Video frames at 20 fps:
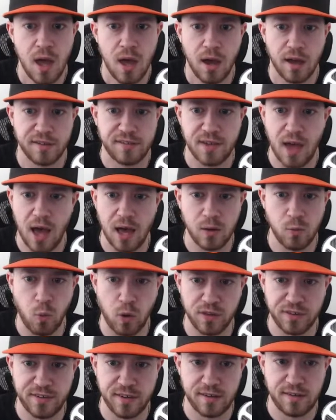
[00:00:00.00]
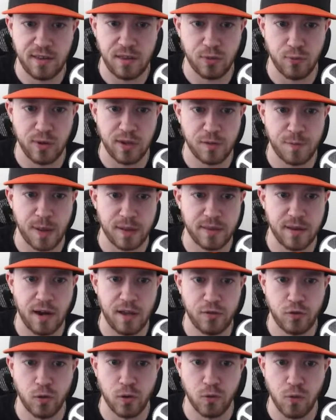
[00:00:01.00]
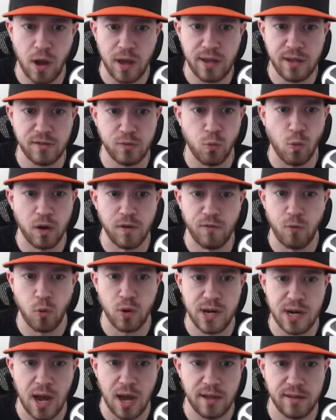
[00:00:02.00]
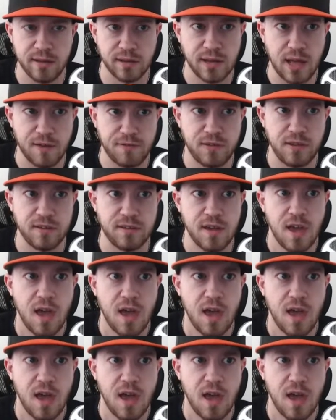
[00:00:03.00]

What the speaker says: Assad, 163 expected ISO to righties, 149 to lefties.